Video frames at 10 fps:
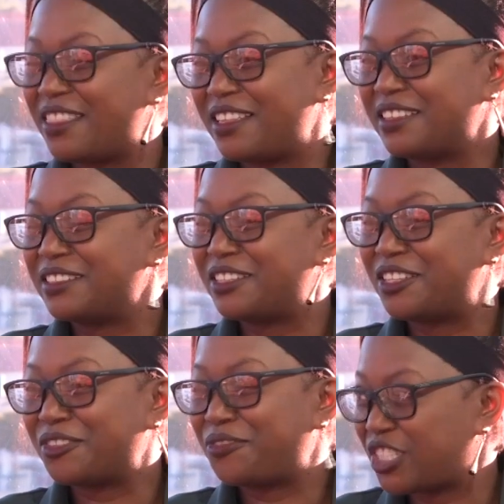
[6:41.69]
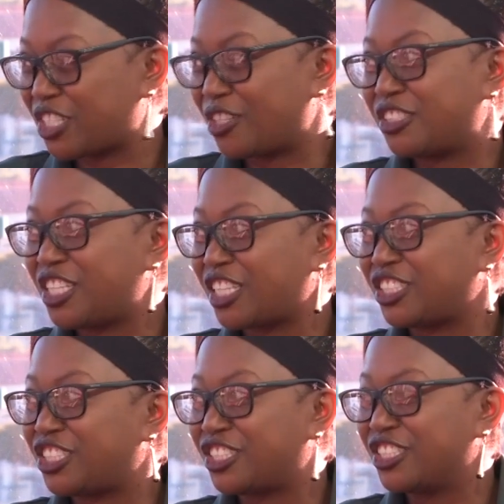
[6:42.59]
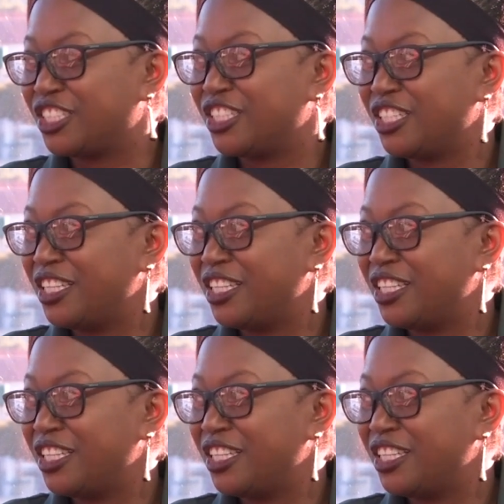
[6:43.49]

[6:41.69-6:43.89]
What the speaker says: then the physical touch.